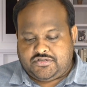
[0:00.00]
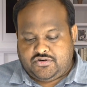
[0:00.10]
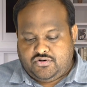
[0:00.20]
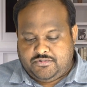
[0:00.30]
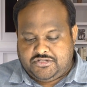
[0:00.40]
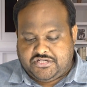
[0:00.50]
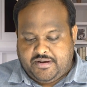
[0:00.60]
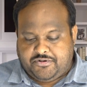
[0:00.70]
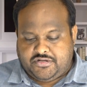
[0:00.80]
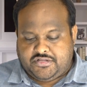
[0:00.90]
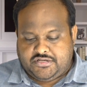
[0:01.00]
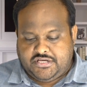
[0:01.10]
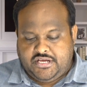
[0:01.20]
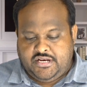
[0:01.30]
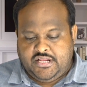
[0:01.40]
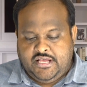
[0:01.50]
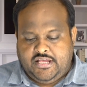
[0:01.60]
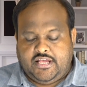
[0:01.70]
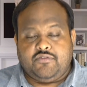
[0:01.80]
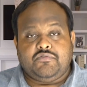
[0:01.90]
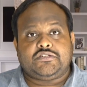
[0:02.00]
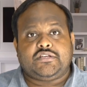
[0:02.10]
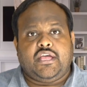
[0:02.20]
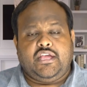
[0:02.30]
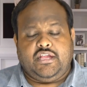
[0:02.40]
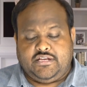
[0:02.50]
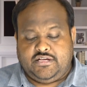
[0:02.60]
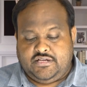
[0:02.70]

to Romans chapter 13 and verse 8.